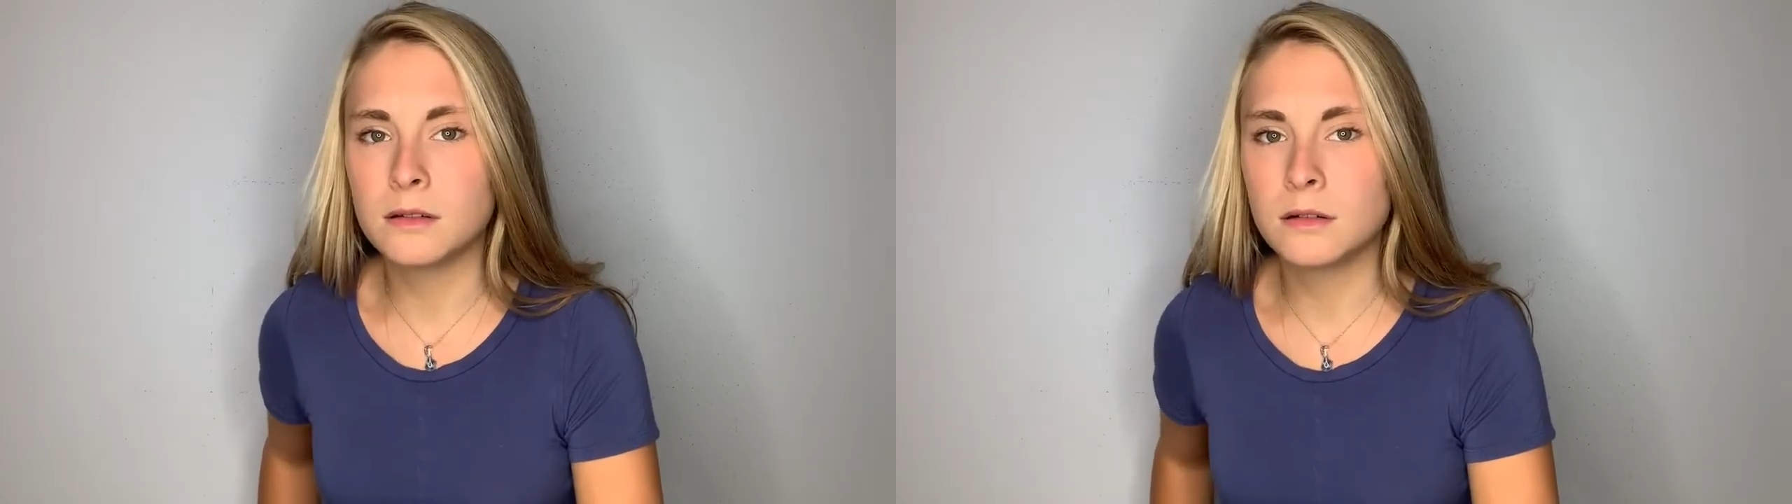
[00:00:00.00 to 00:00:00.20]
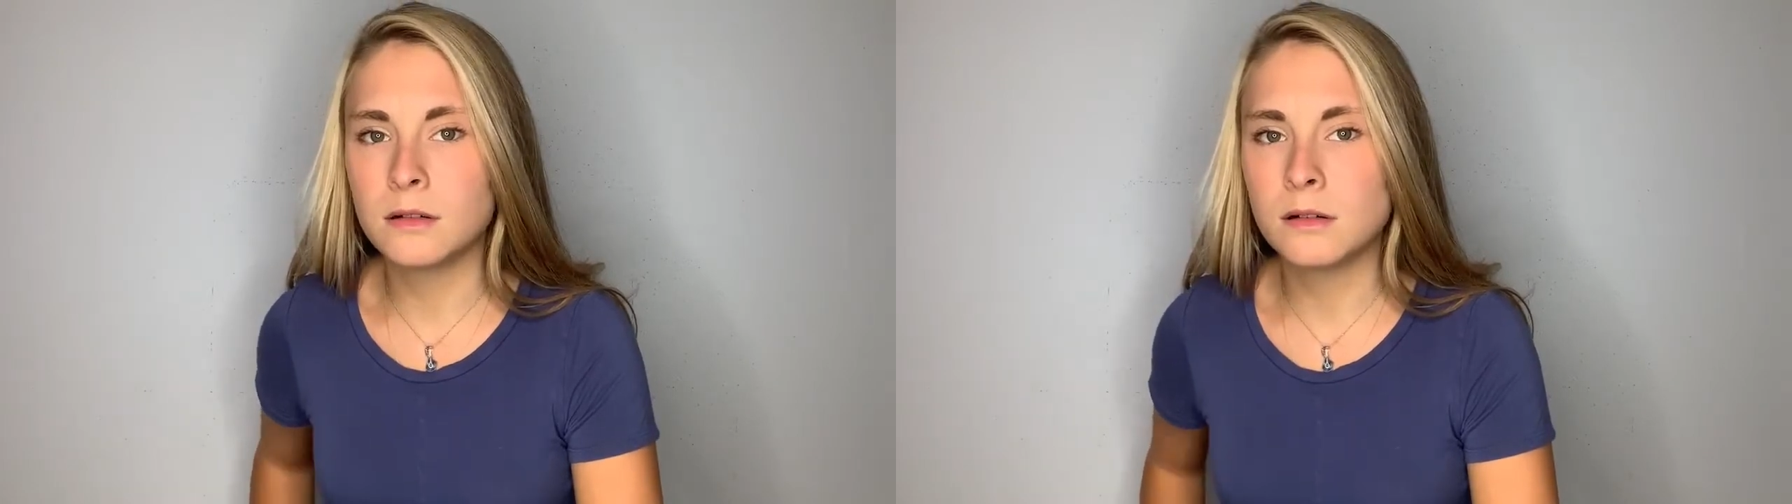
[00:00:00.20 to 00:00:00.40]

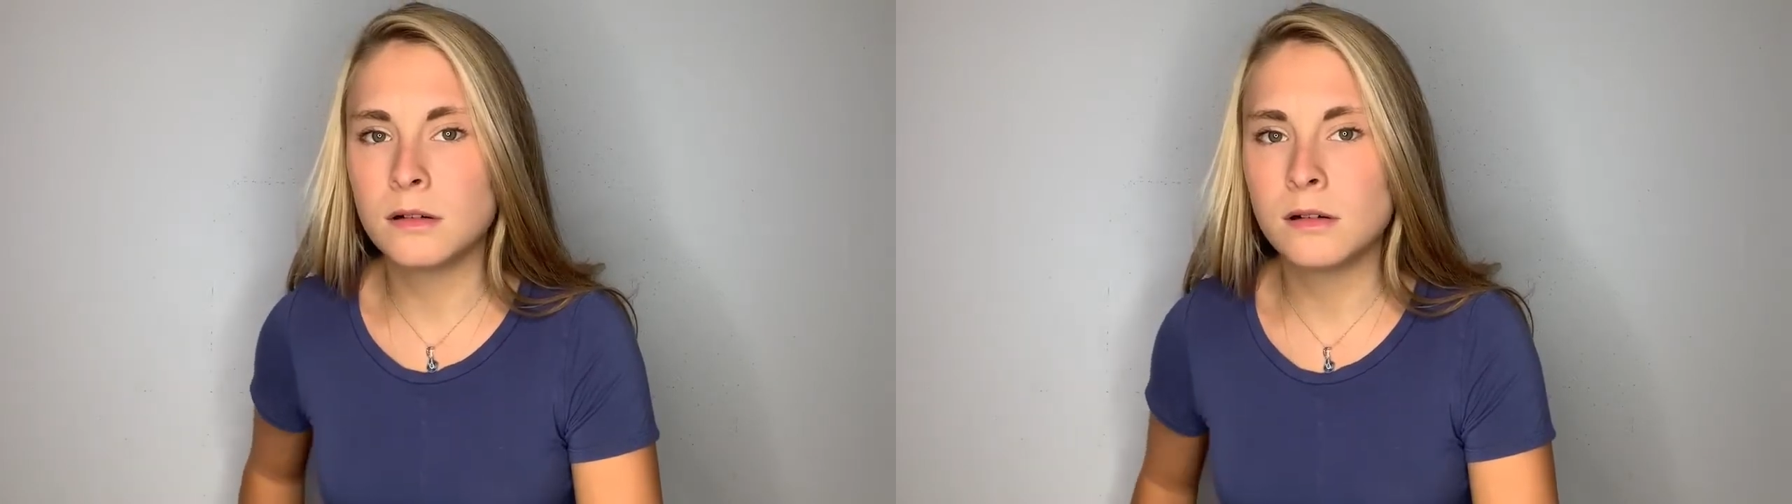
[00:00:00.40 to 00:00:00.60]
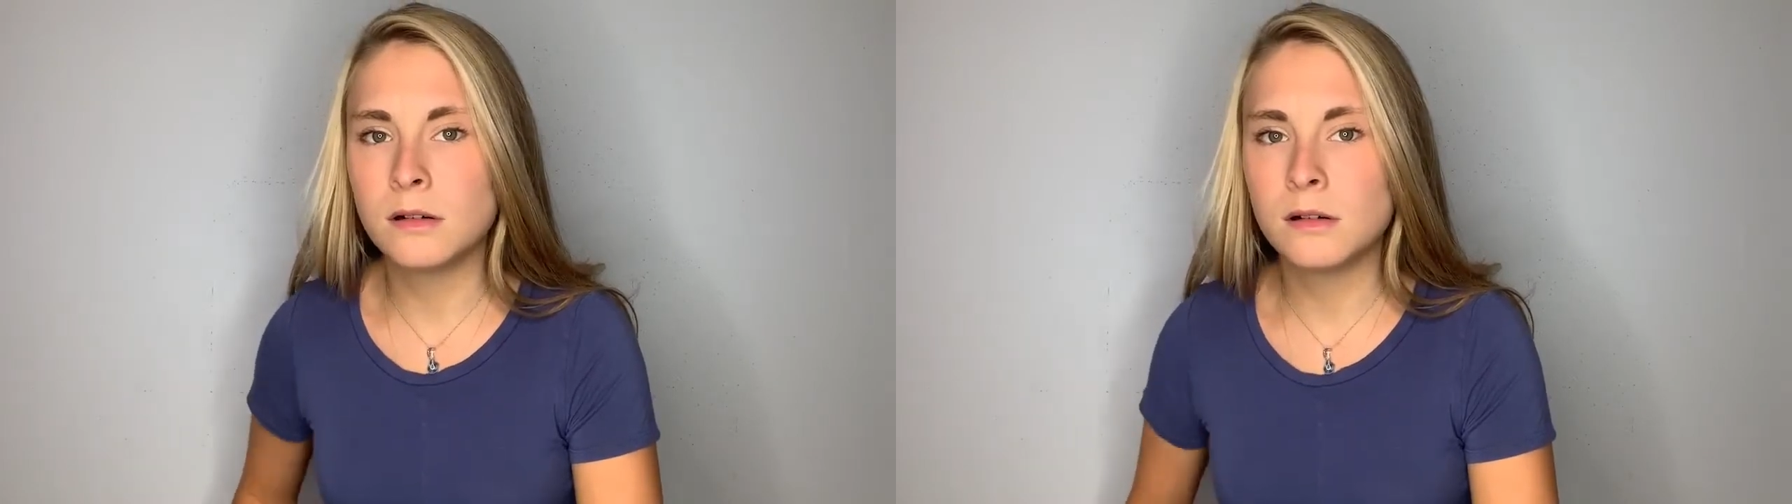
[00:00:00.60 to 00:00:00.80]
are you
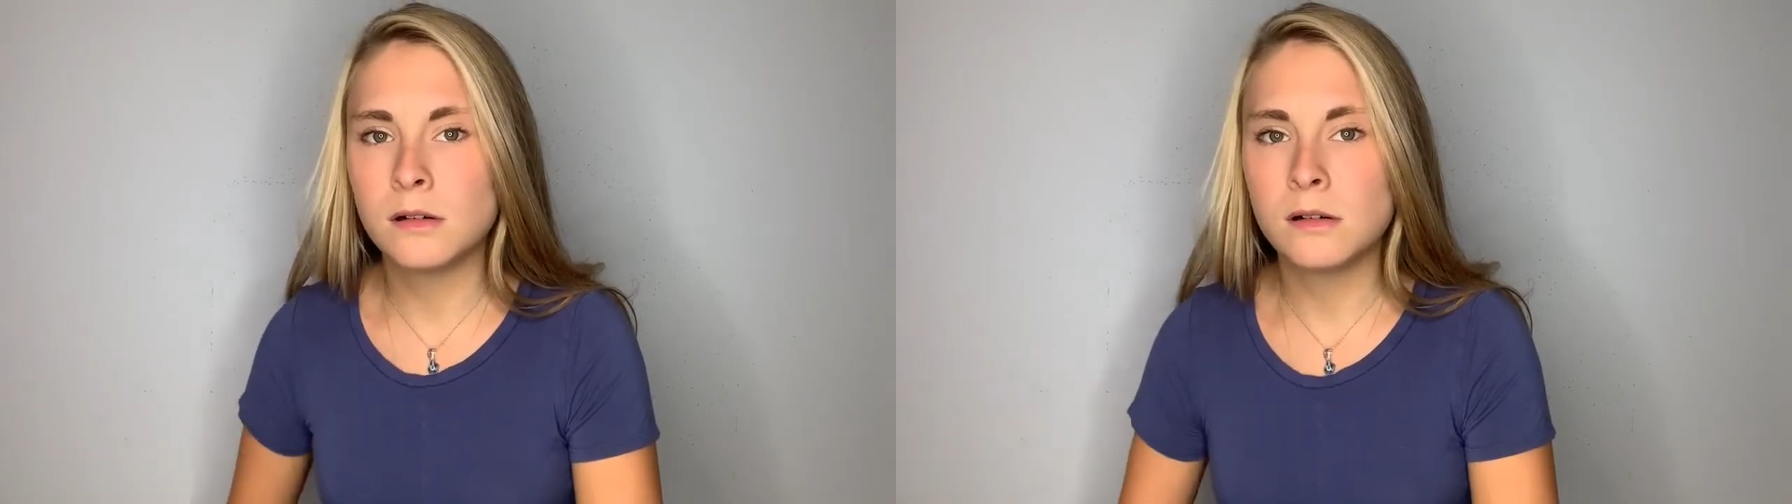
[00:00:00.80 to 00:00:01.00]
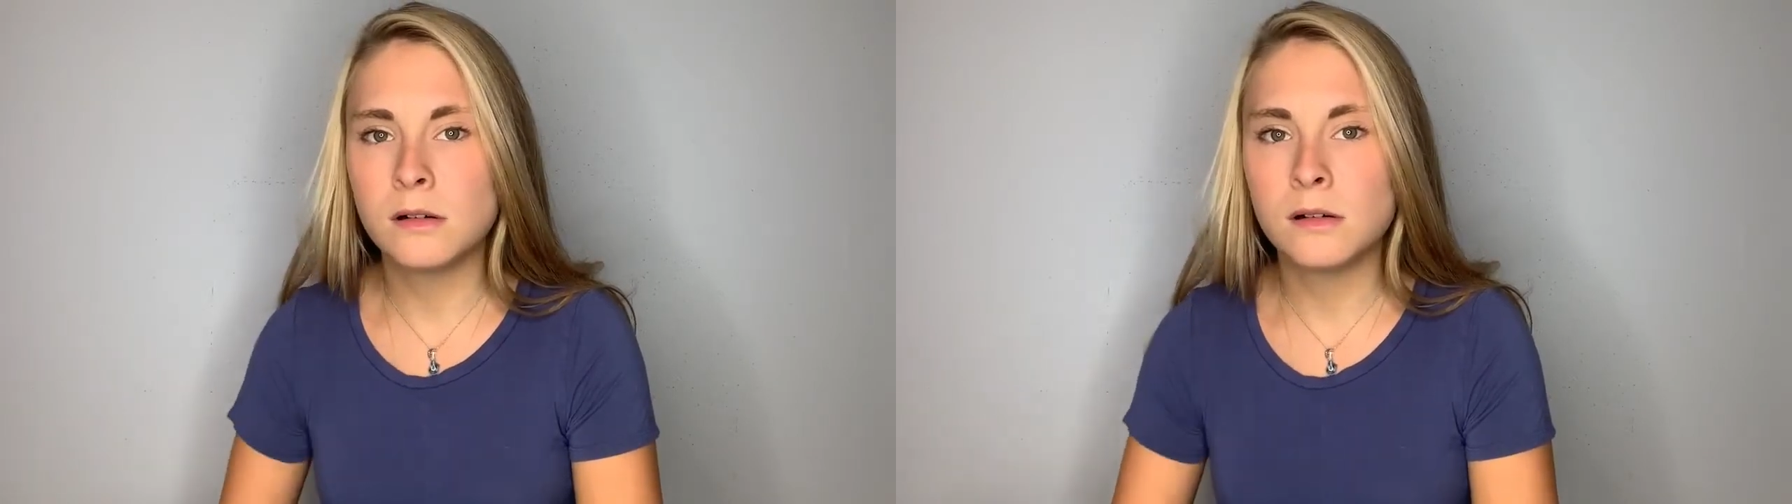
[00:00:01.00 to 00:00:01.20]
surfing the
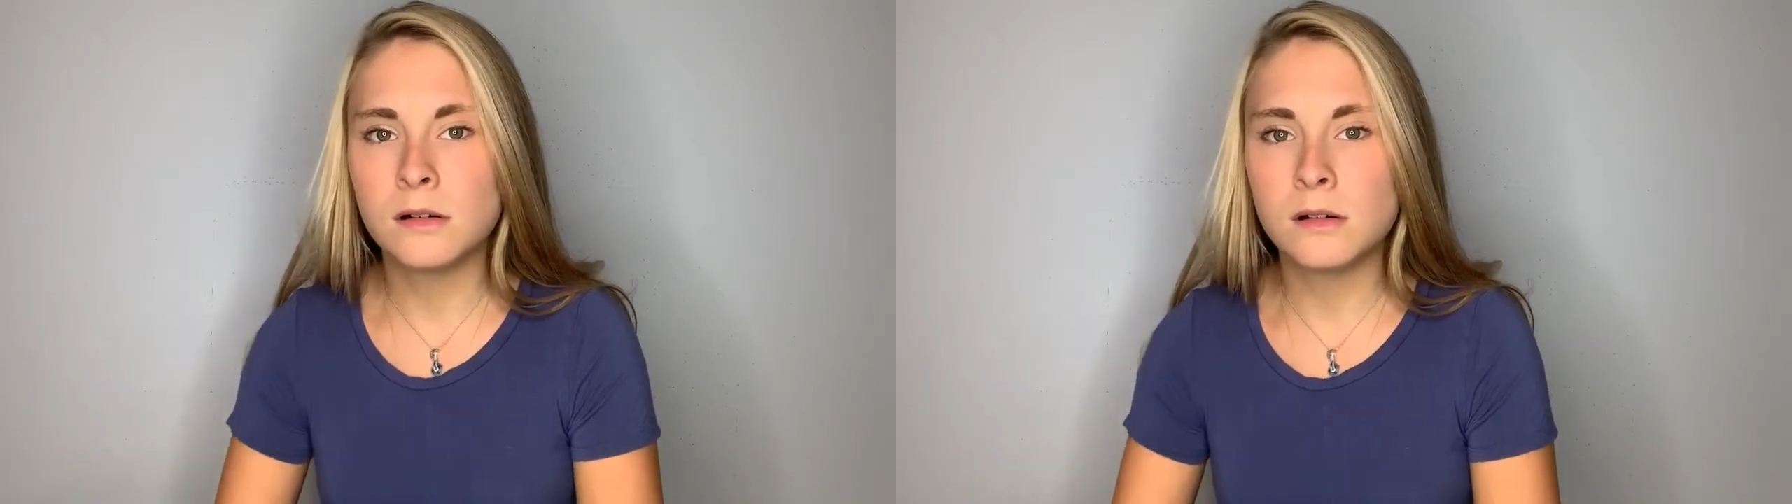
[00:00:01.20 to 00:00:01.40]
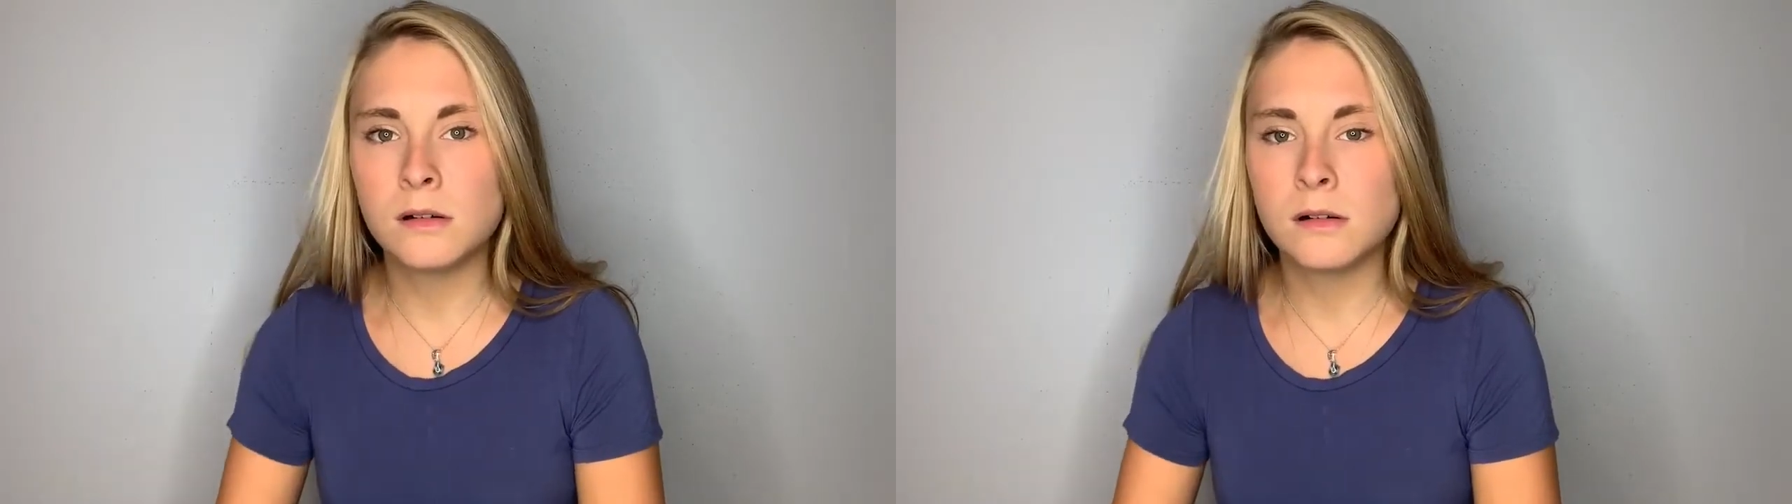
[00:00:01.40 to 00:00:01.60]
web right now?